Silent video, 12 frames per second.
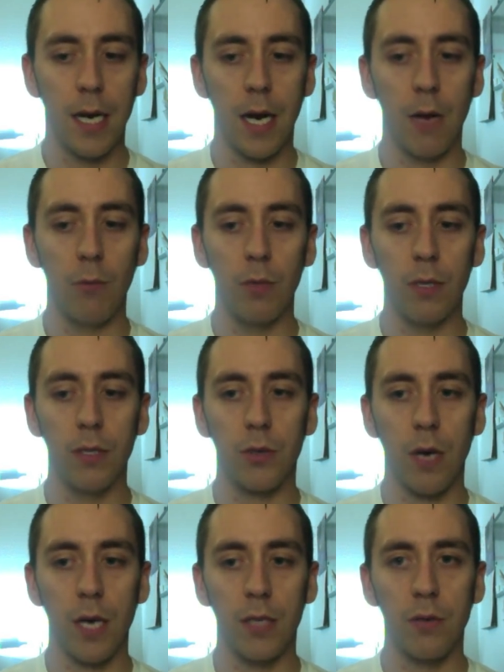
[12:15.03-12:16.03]
really
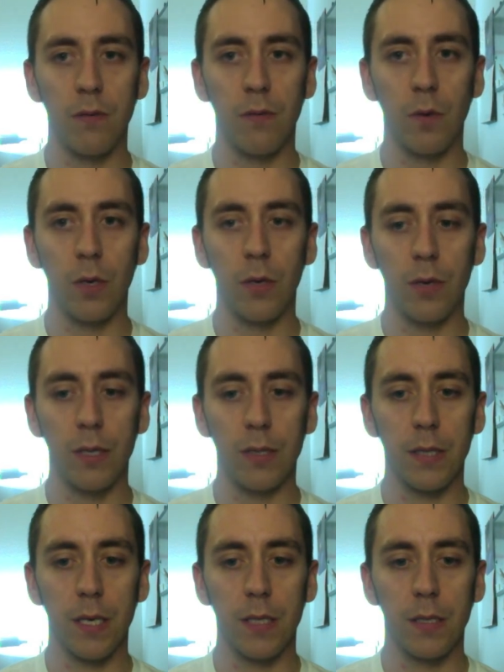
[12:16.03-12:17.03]
try to avoid
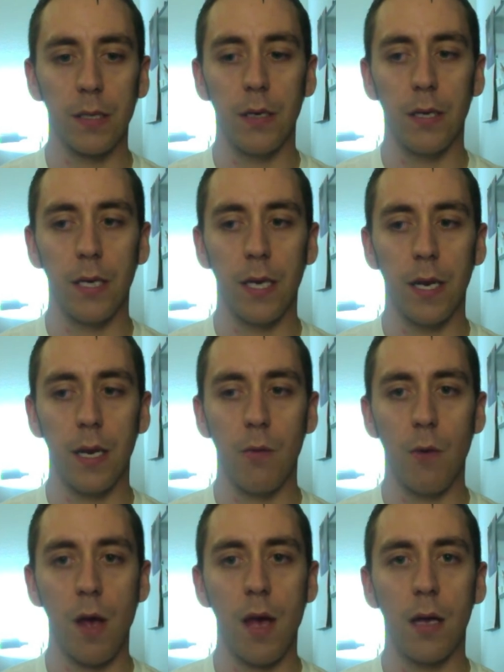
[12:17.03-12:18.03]
criticizing in any
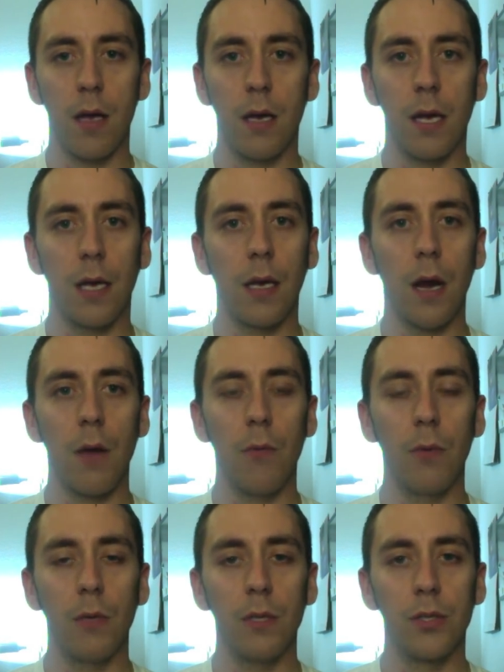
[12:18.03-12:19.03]
way, and I
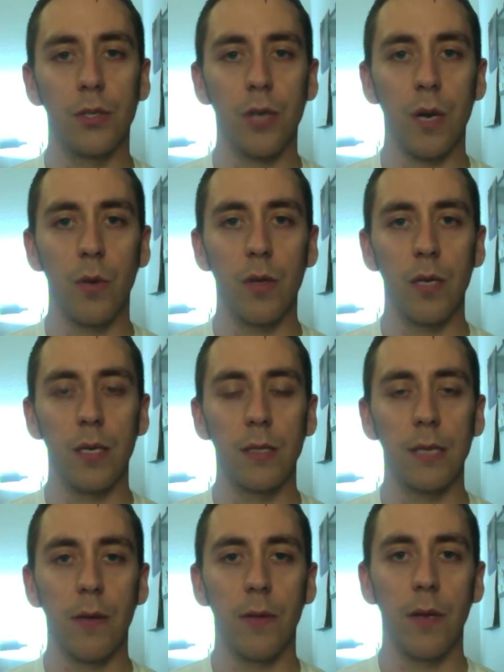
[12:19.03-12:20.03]
really just try to put
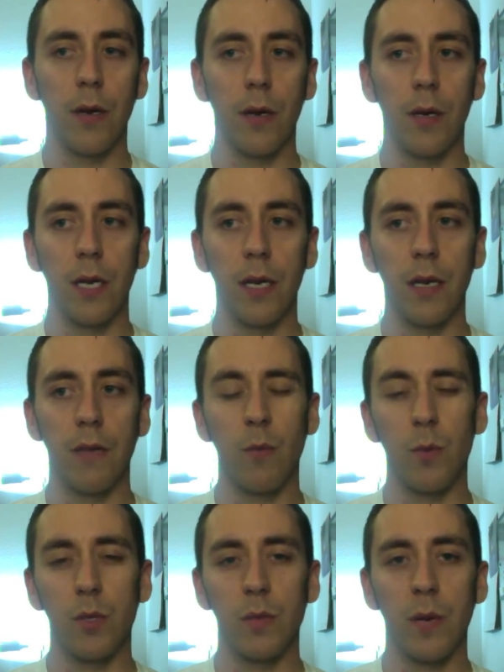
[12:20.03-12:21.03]
things out there in a
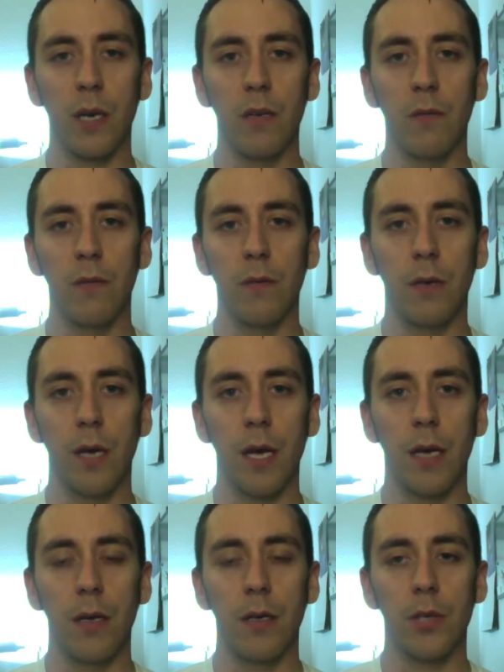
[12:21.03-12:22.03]
different perspective
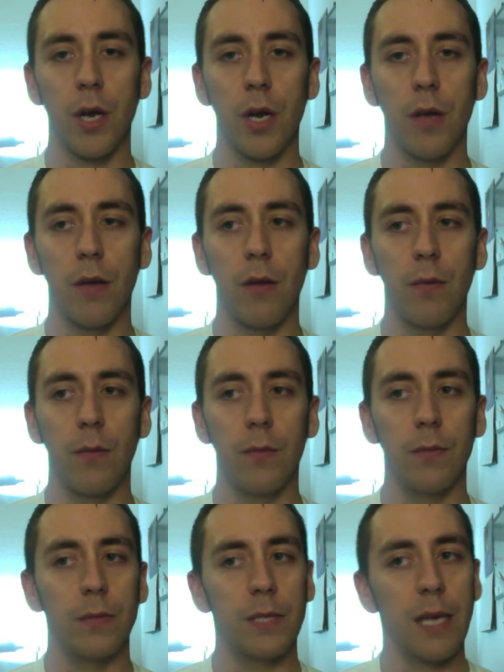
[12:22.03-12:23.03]
and try to
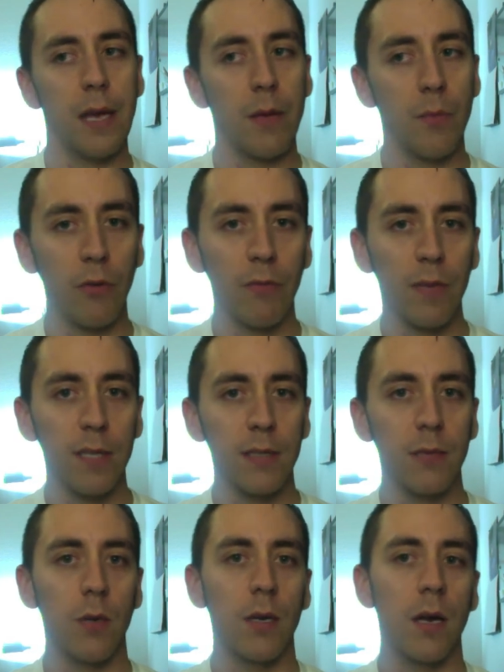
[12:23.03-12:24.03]
say
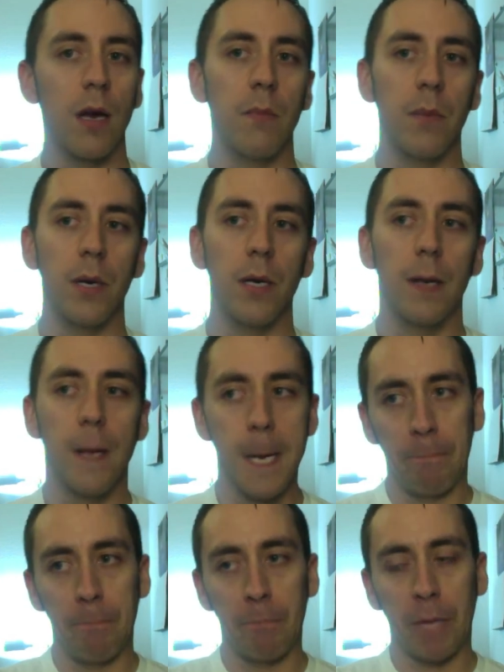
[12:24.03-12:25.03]
improvements and whatnot. But
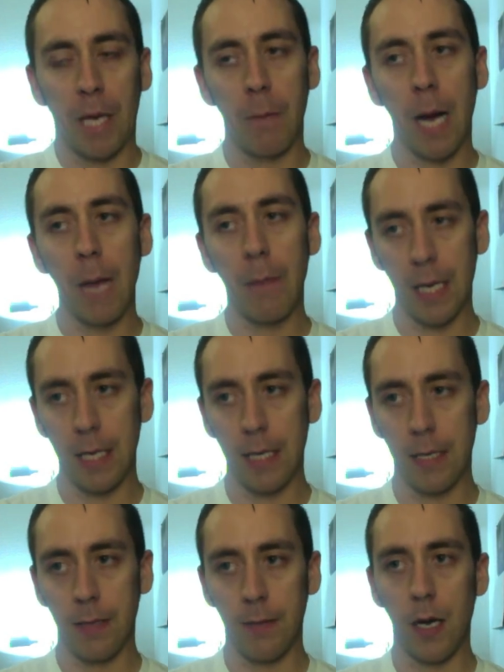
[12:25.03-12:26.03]
in my
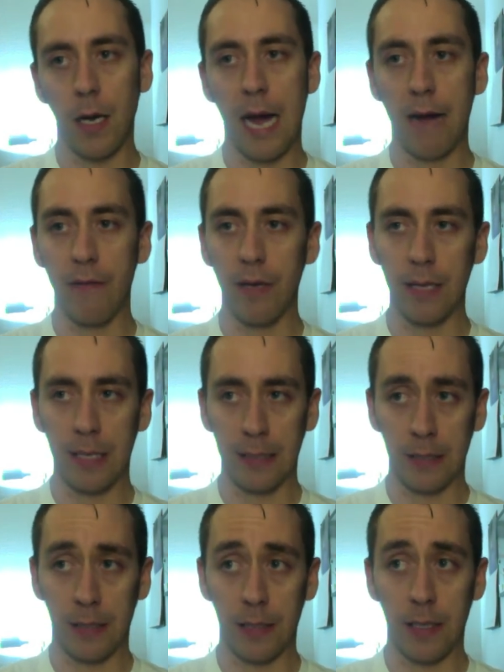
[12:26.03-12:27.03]
opinion, having
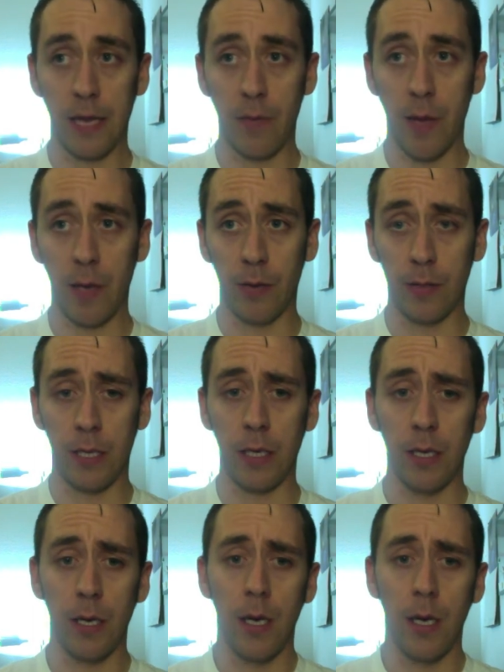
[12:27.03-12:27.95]
things like the death penalty